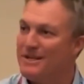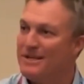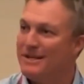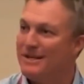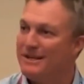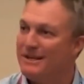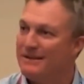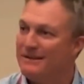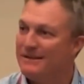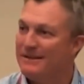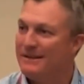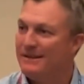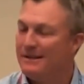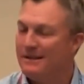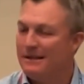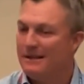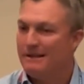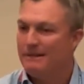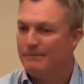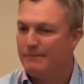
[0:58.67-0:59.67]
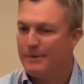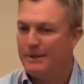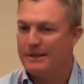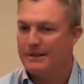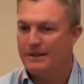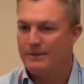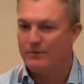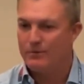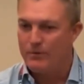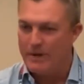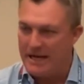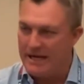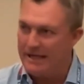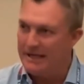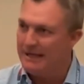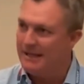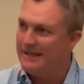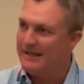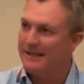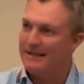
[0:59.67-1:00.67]
year, but the way
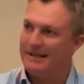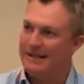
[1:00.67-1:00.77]
he did